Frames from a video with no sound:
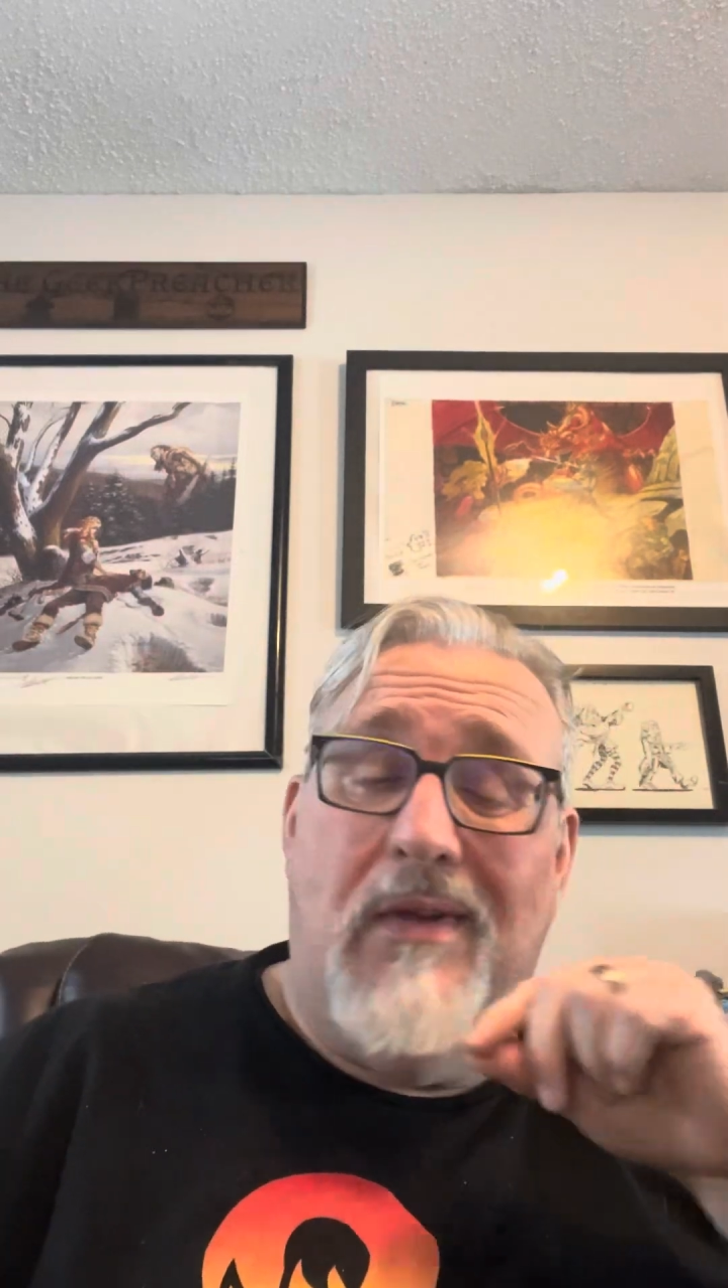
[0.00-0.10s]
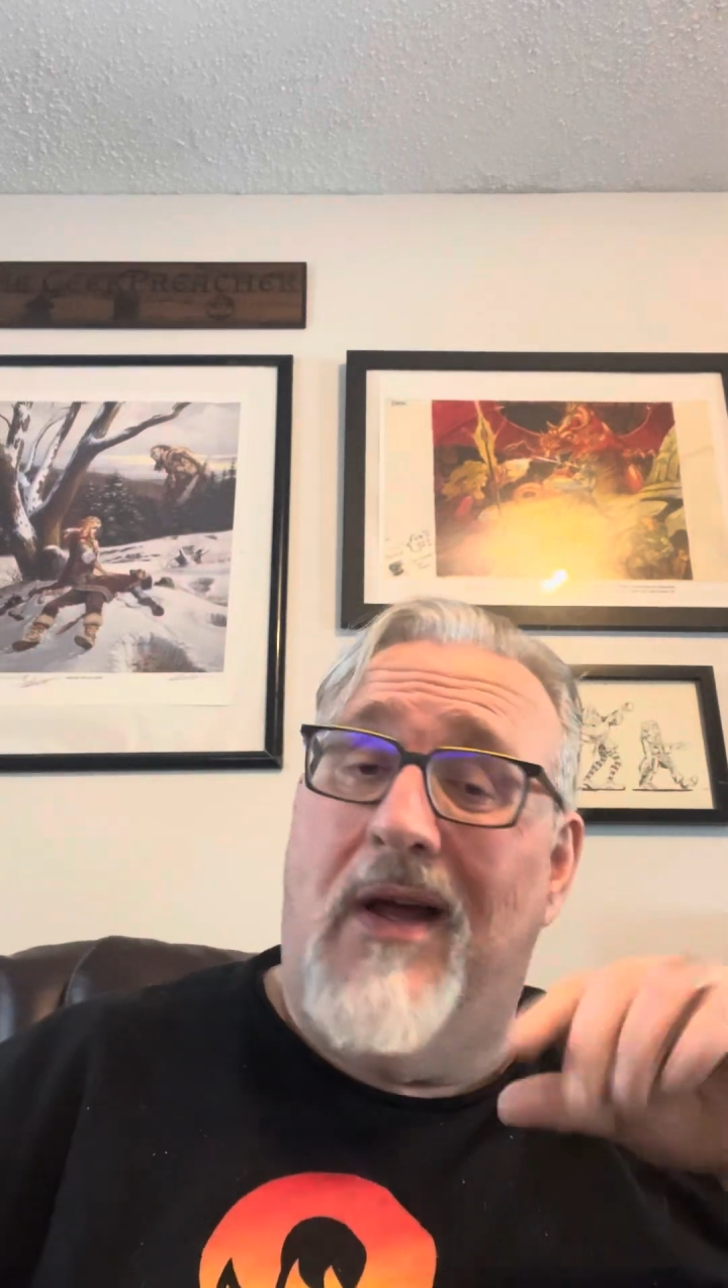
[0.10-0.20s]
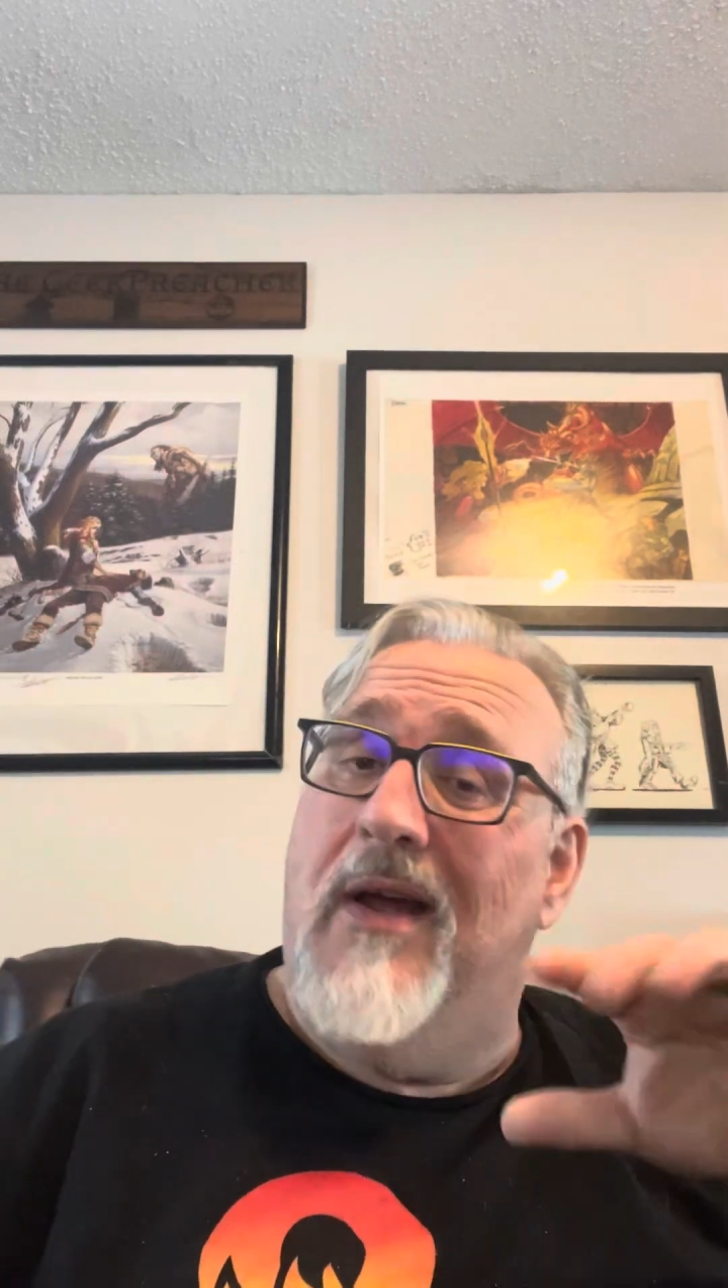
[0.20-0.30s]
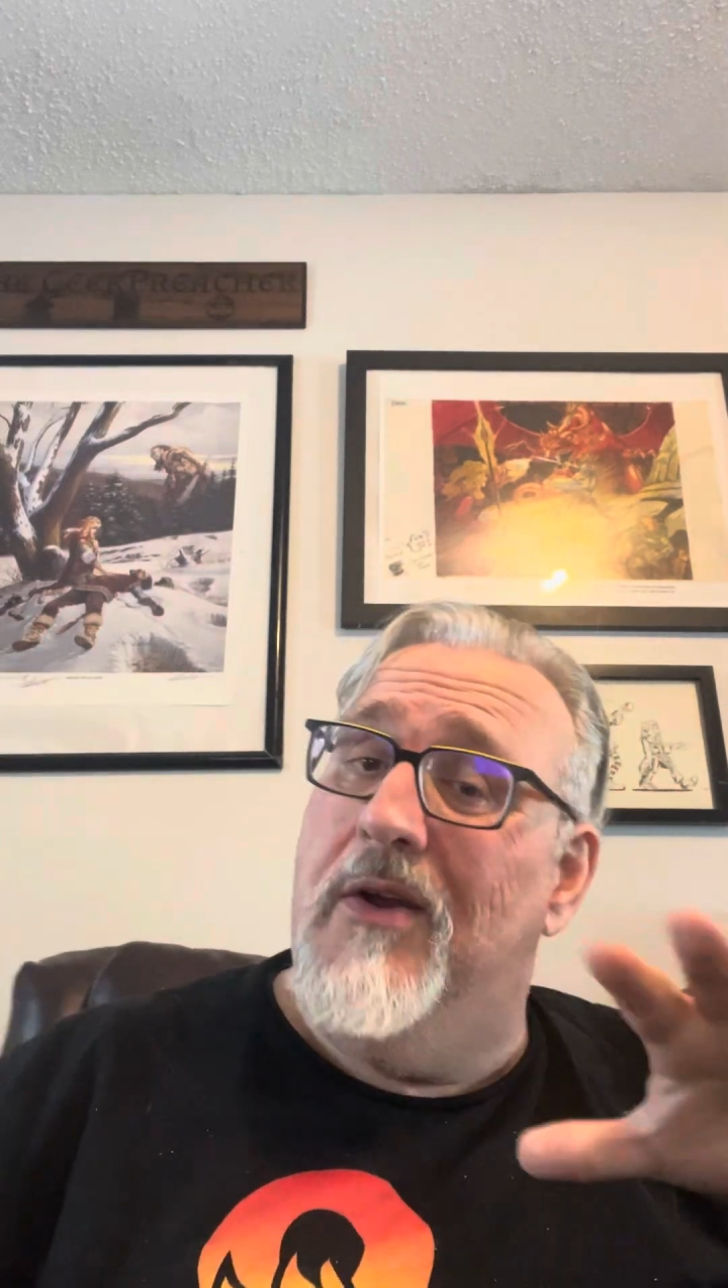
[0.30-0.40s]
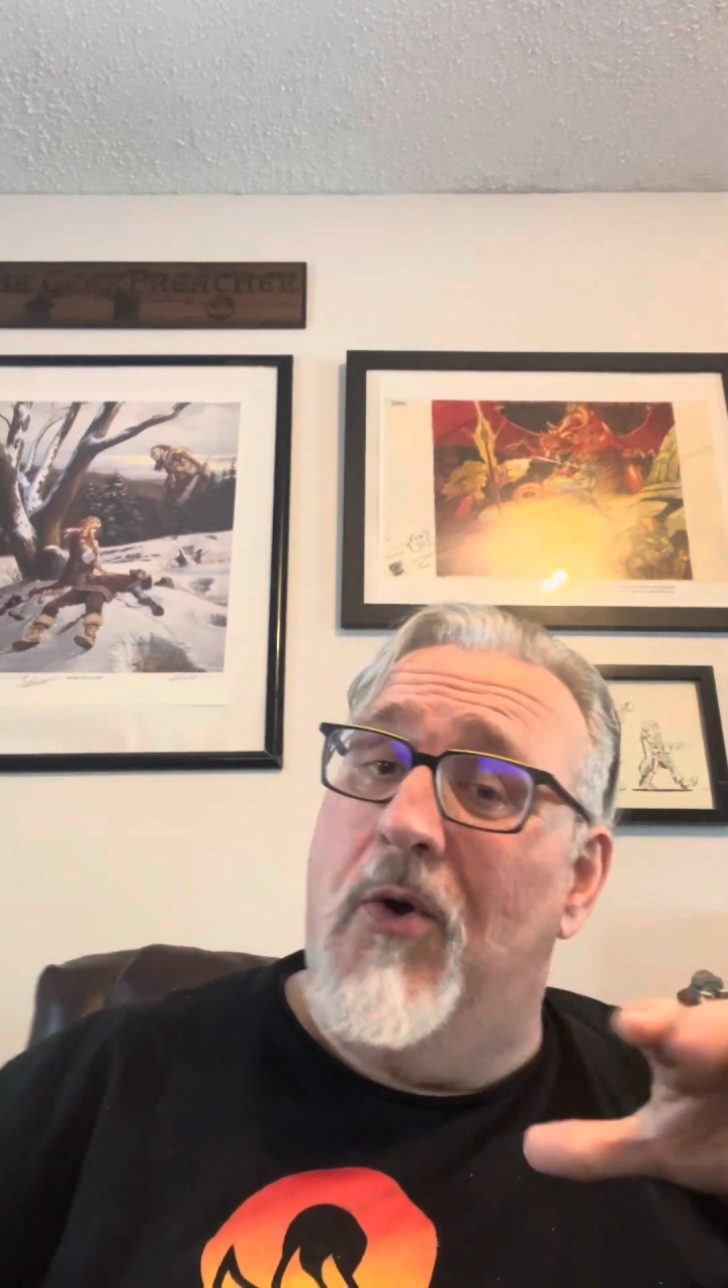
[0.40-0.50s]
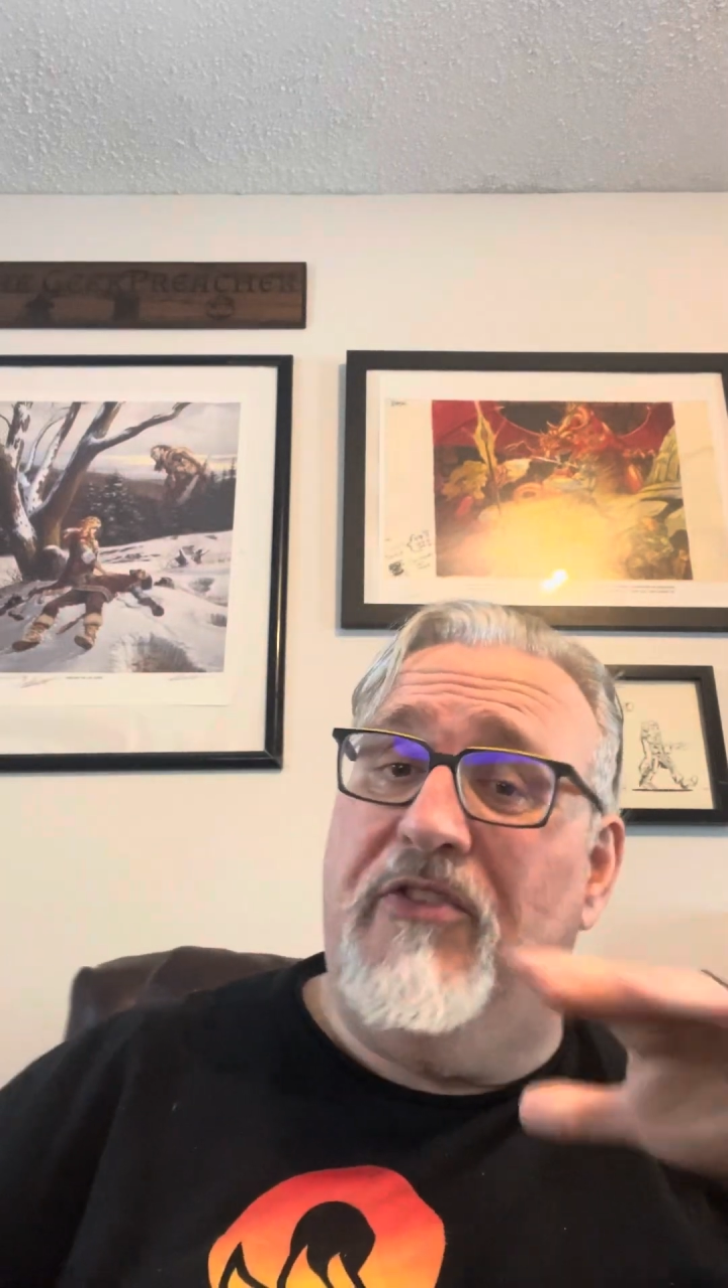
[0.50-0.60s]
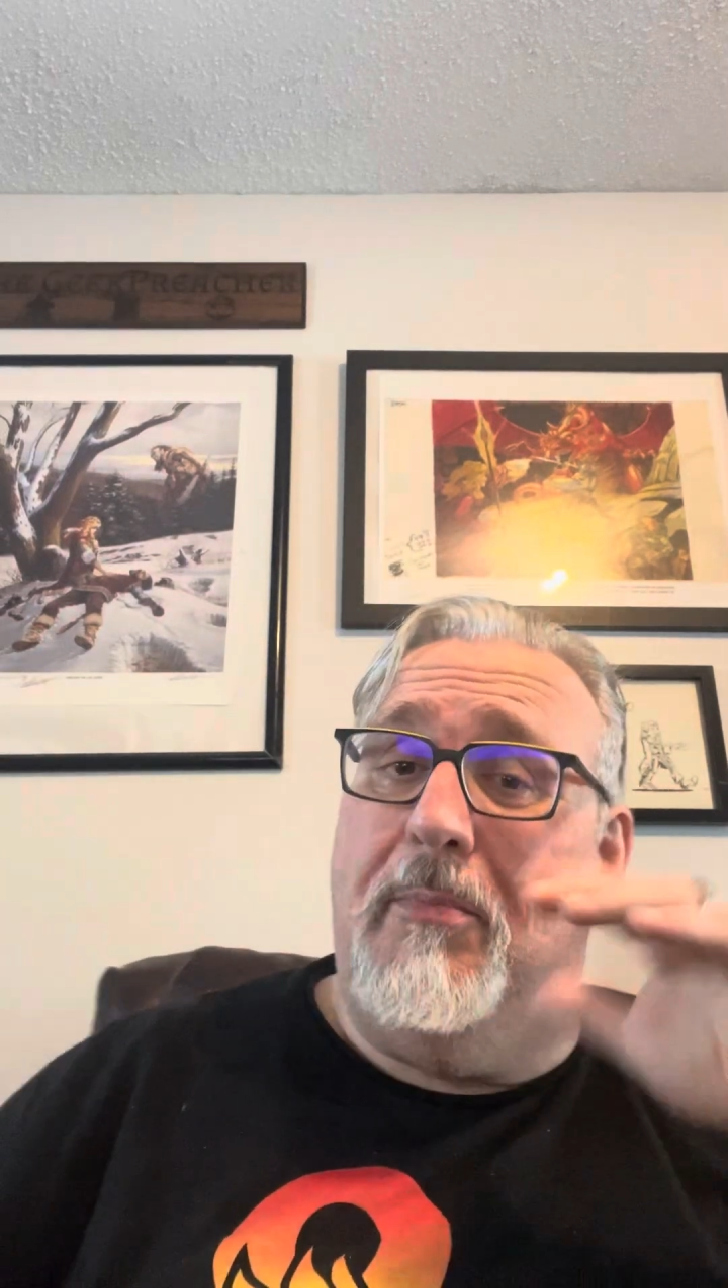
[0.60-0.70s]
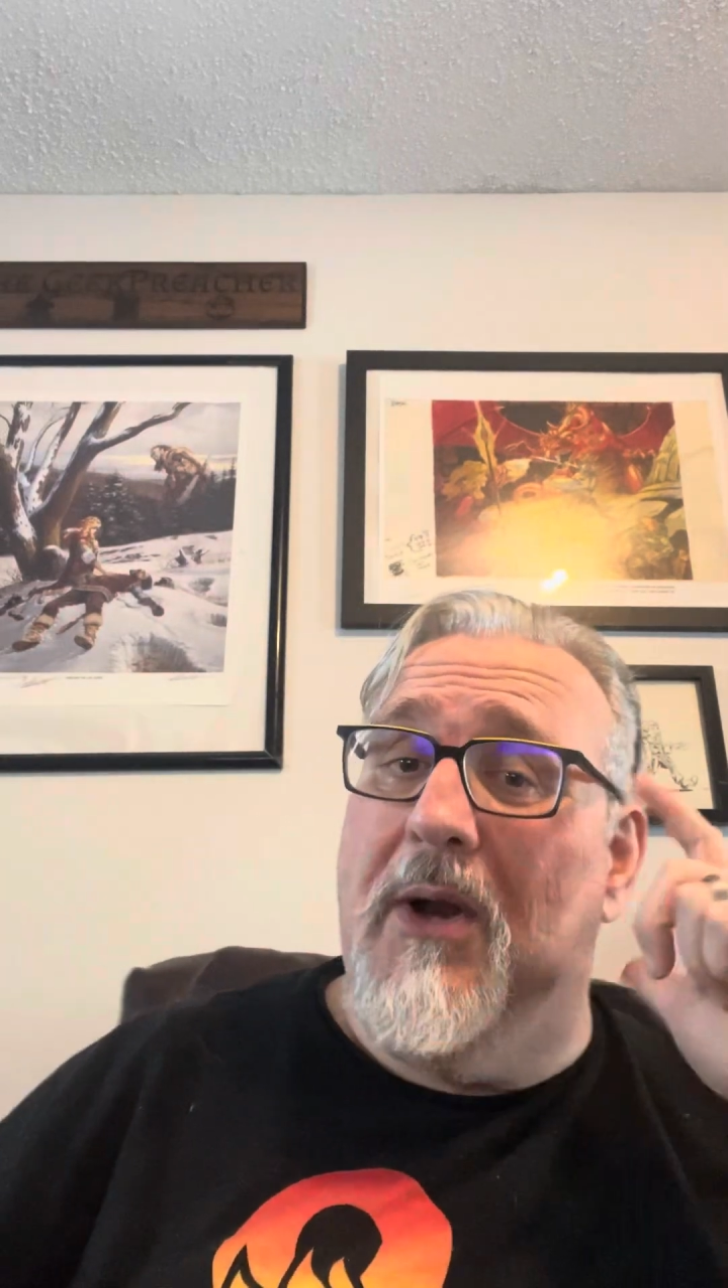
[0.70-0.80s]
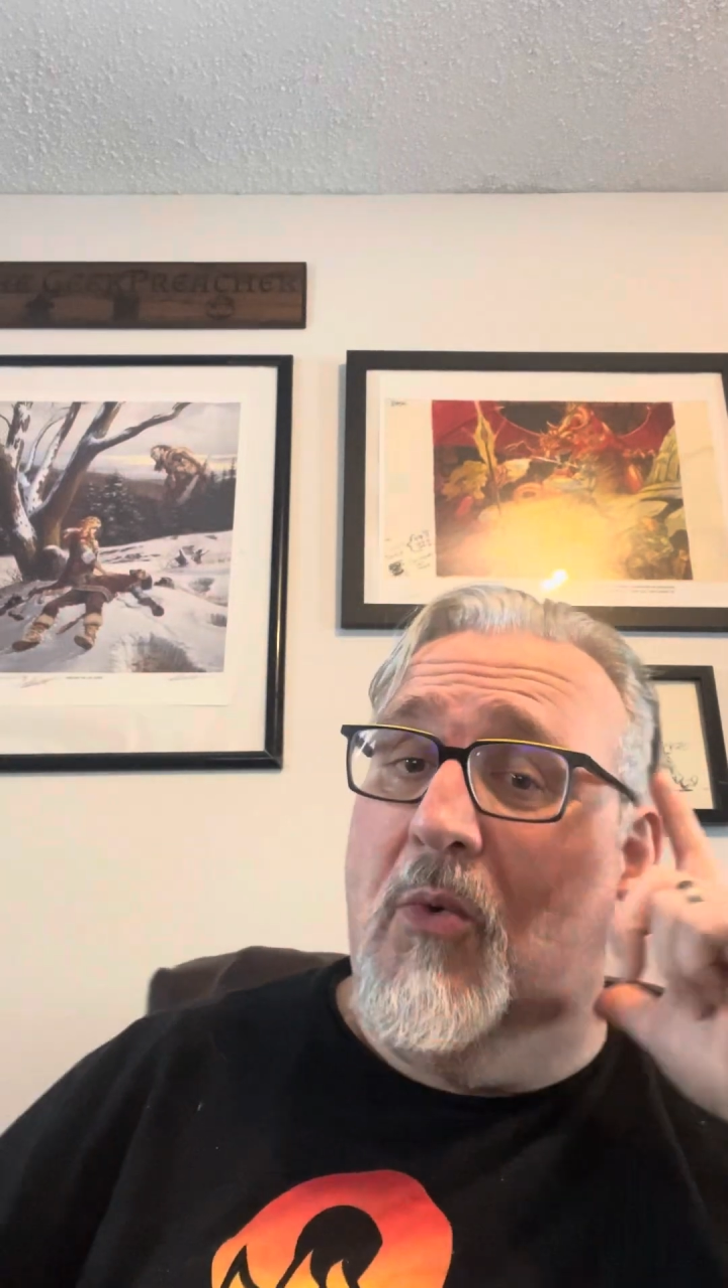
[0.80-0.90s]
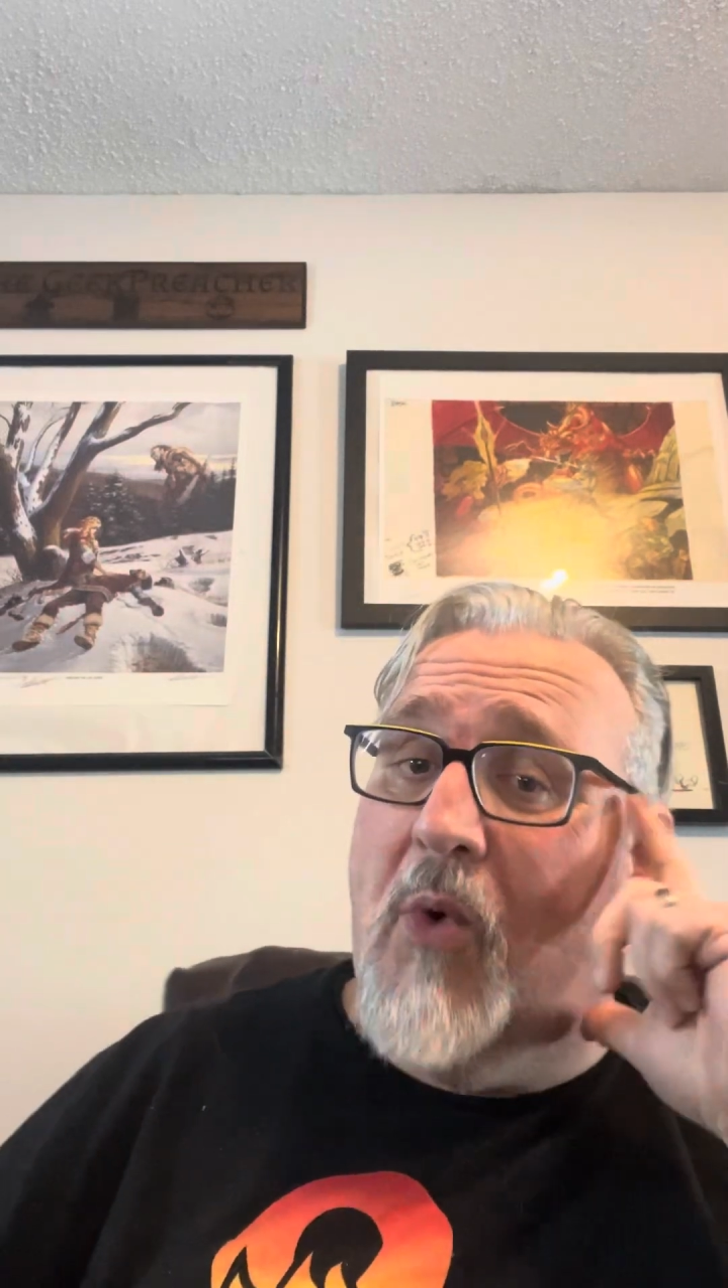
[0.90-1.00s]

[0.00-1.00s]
I know it's been a